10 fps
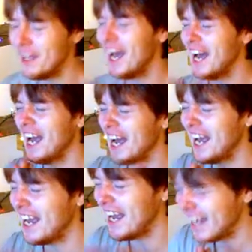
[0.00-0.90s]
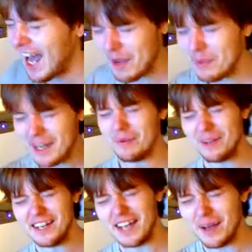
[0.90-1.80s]
Yay! Happy,
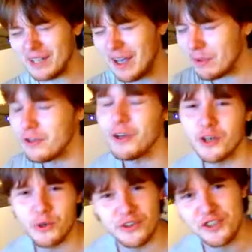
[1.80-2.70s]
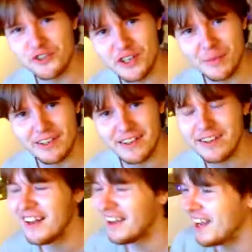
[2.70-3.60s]
happy, happy, happy! Who was I trying to be
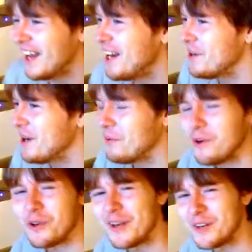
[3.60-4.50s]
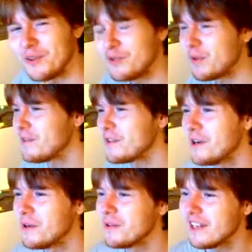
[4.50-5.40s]
then? Anyway, welcome back to Bleach Brave
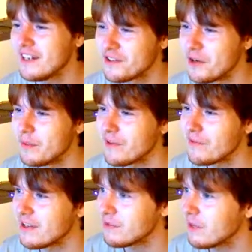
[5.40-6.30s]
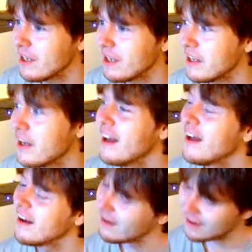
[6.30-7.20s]
Souls. It is Tonberry Phantom here.
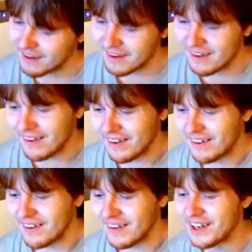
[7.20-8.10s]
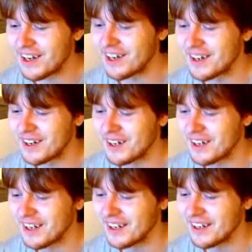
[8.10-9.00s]

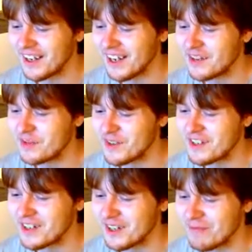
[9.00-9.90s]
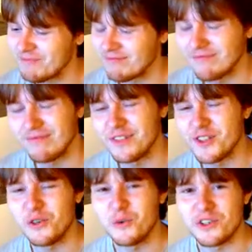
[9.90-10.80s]
Ah, Xmas ticket. Did
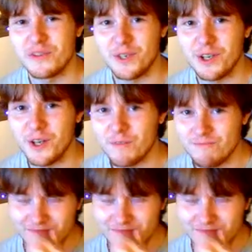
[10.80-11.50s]
you all watch the video?